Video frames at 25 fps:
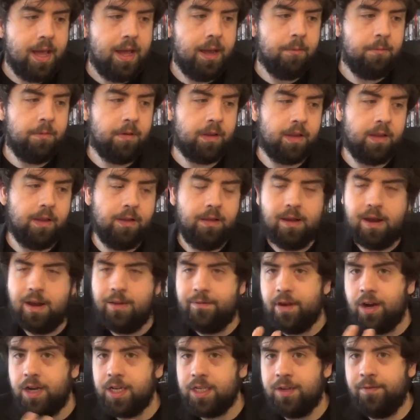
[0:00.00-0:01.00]
with
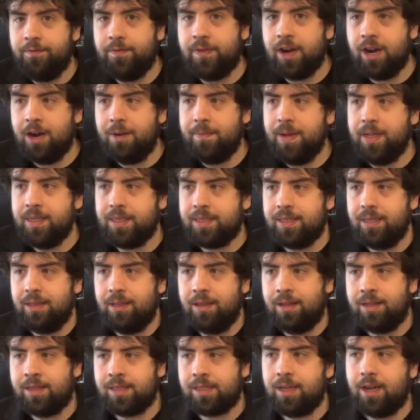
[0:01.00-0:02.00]
various environments
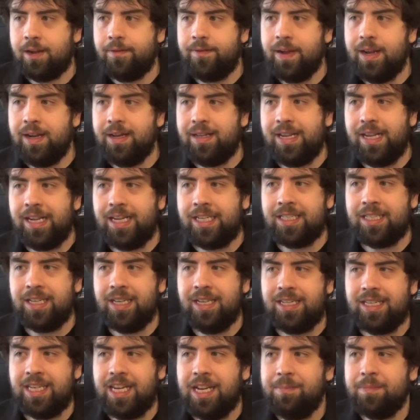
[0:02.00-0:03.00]
and stuff.
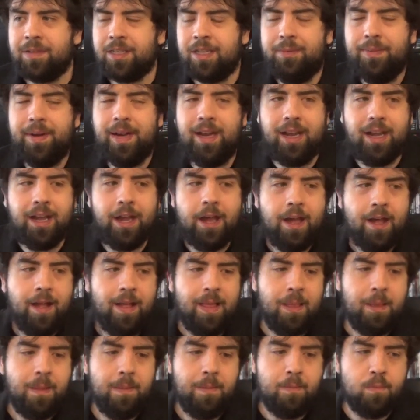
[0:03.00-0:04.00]
It seems to be
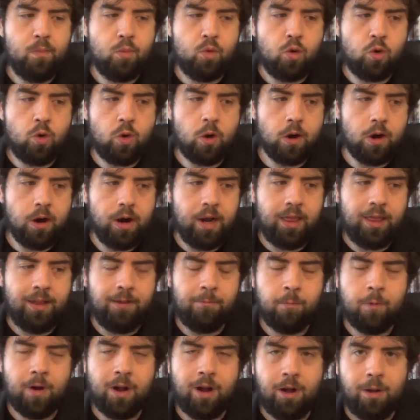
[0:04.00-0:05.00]
more in the
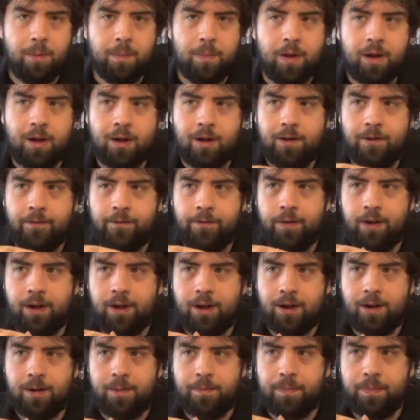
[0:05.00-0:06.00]
realm of
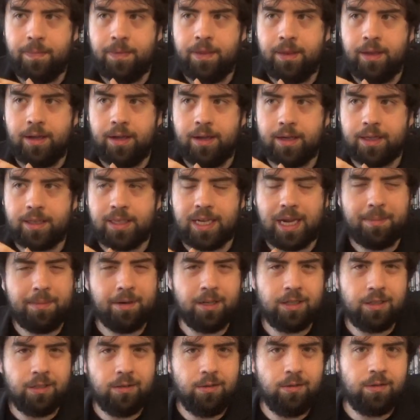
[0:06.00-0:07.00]
the Cyber
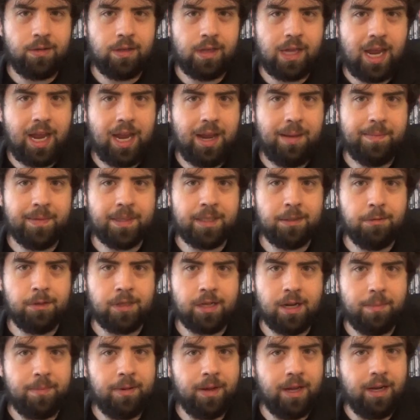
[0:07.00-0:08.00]
Sleuth games,
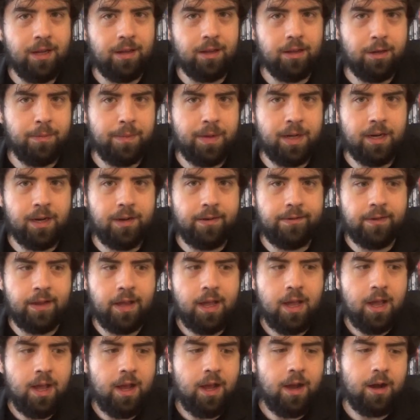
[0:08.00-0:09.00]
which I played a little bit of,
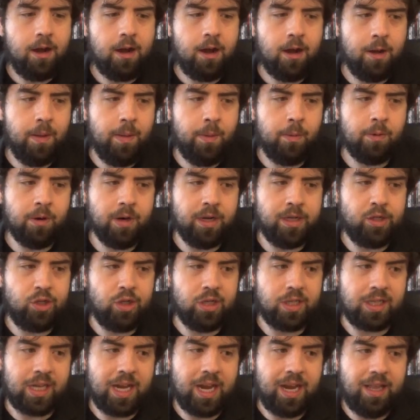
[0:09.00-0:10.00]
where it's
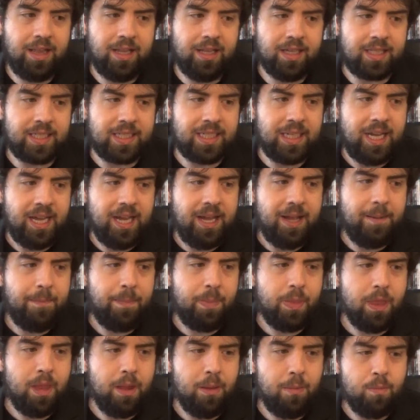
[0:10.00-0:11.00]
just kind of this
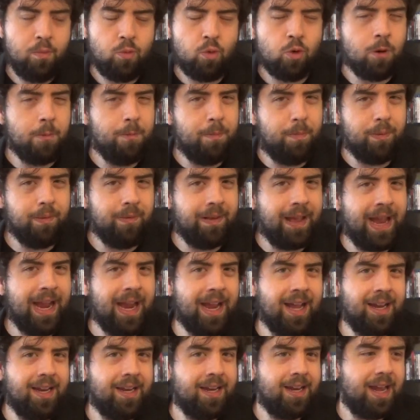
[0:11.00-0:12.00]
more
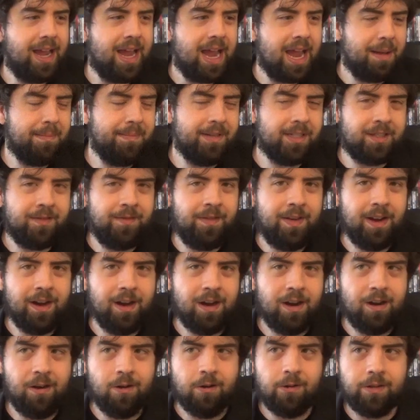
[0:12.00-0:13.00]
bland
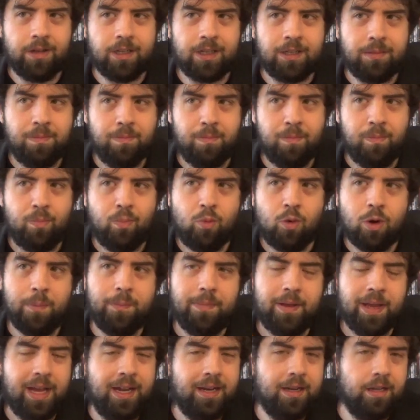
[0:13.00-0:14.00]
atmosphere or this more
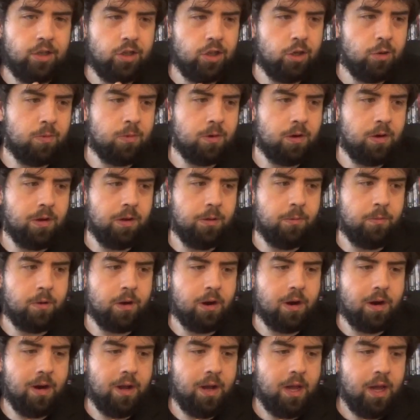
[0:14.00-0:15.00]
bland digital world
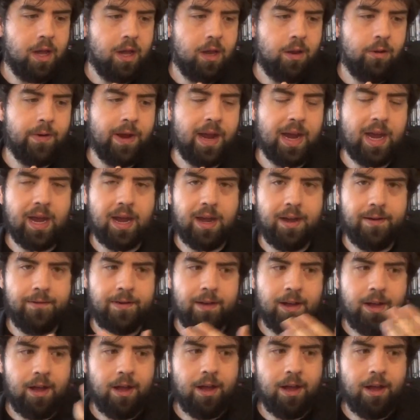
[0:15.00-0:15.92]
where you have